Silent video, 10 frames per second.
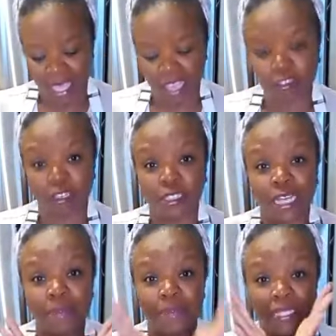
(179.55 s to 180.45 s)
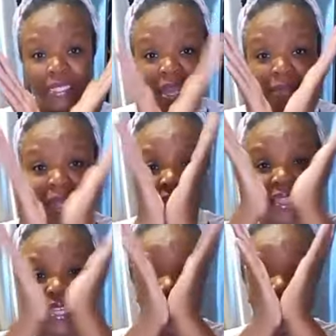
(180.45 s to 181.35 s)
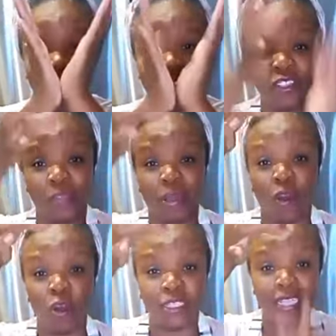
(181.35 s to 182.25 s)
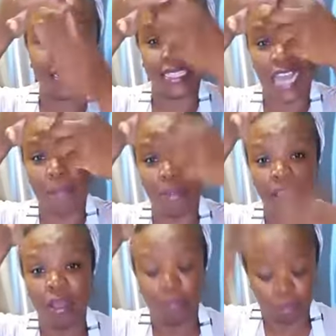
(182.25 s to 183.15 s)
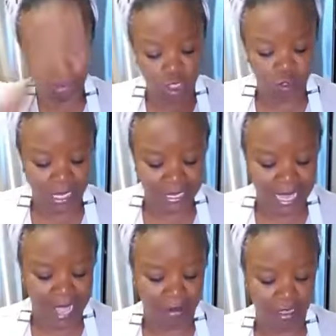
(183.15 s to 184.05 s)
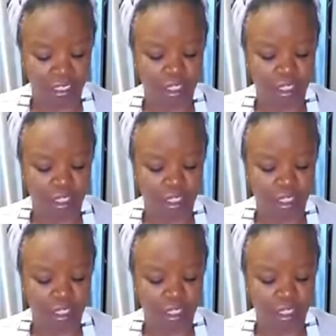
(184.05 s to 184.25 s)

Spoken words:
It grows up the stem like this. So I'm going to hold it at the top, pull straight down to